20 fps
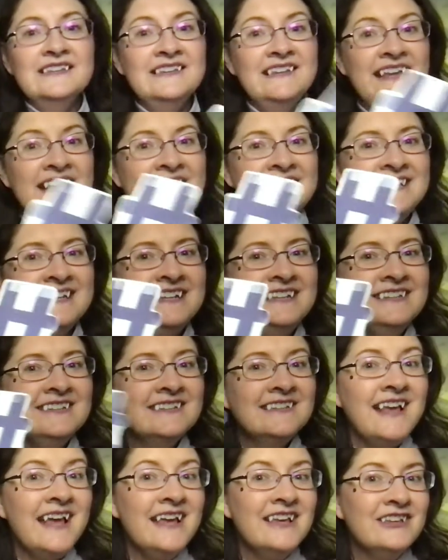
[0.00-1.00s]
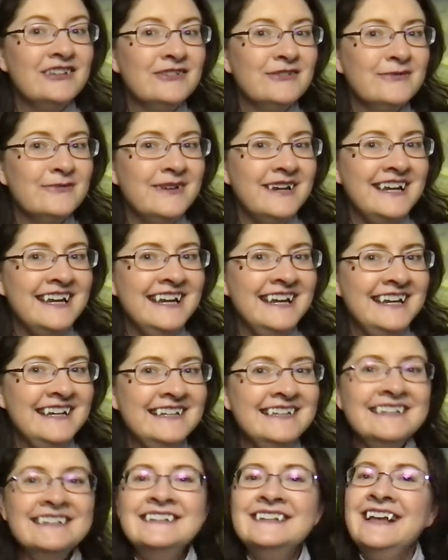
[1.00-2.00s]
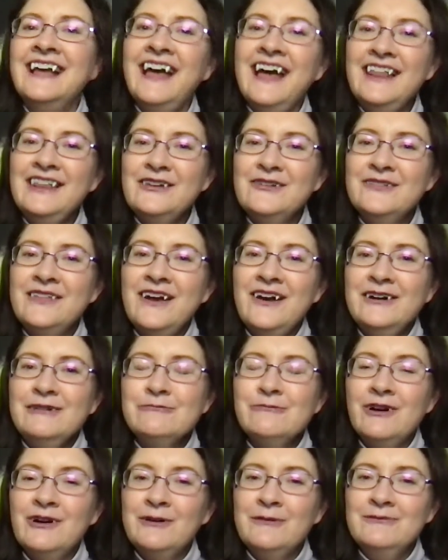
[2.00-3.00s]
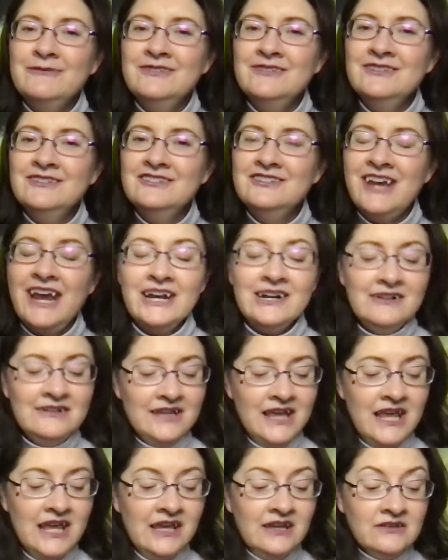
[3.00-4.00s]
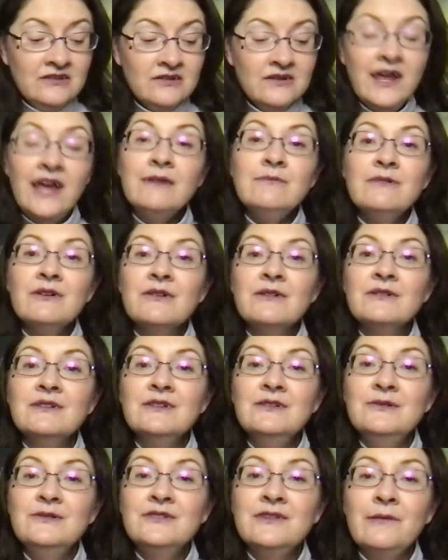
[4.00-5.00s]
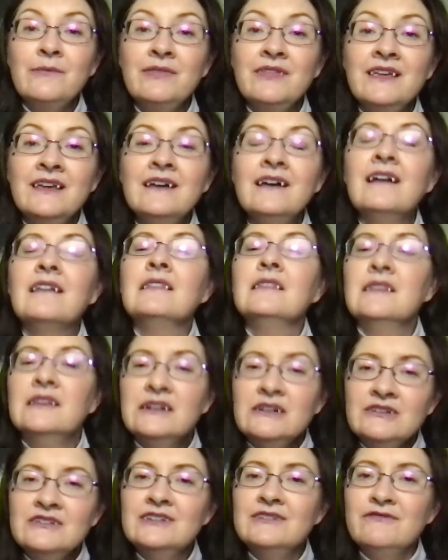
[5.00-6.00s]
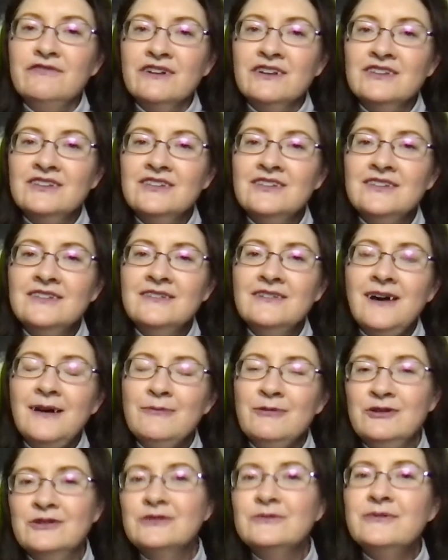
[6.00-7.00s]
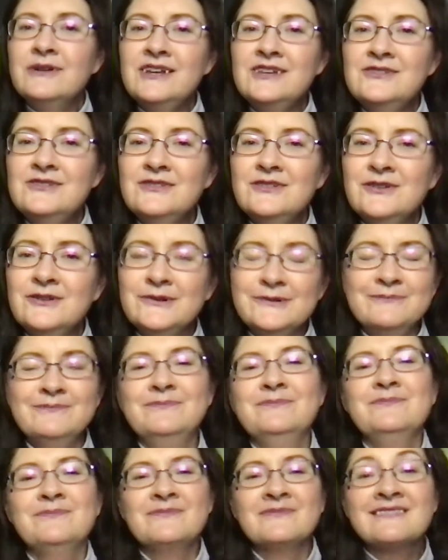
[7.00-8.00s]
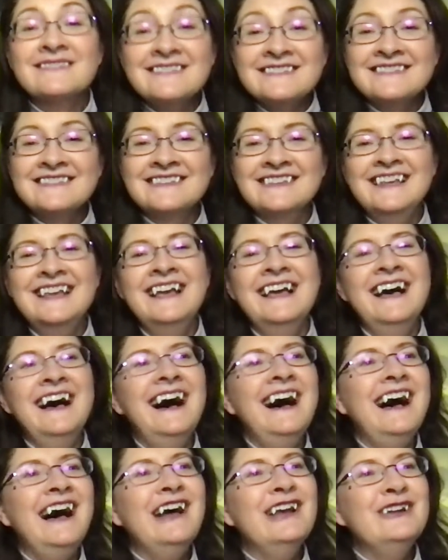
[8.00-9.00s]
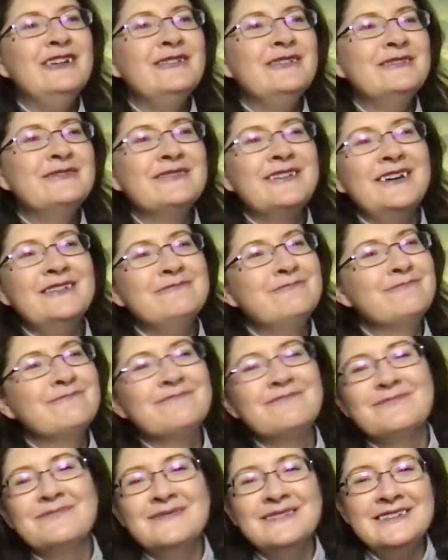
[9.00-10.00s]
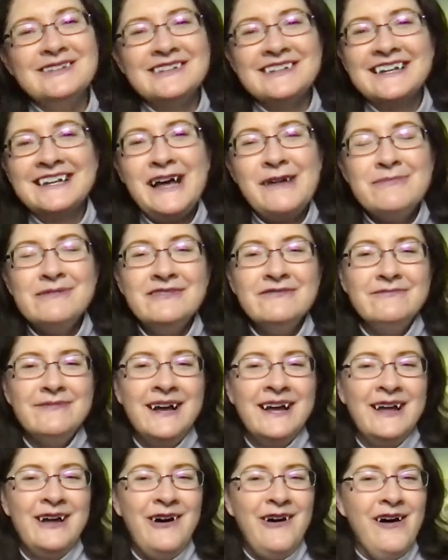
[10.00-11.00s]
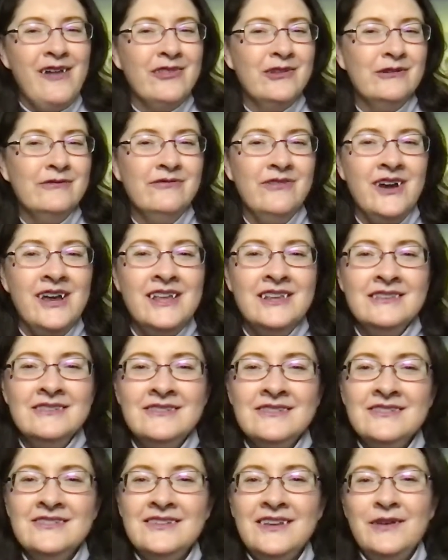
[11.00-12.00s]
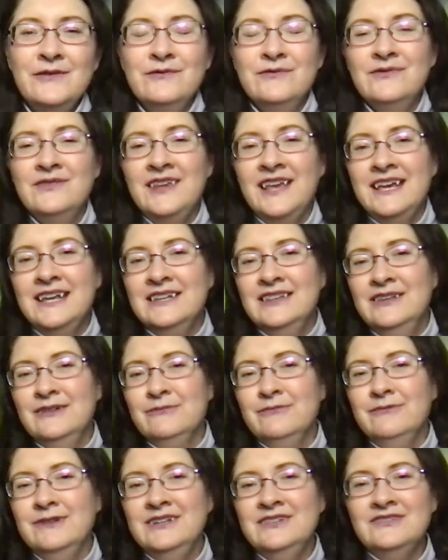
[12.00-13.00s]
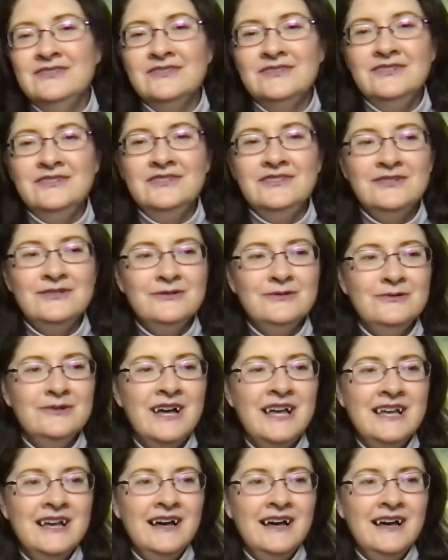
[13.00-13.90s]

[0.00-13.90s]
Sandy Says Read. Hello there and welcome to the channel. Tonight we're going to do something a little different. I'm going to read to you. I know a couple of my author friends have said that we should do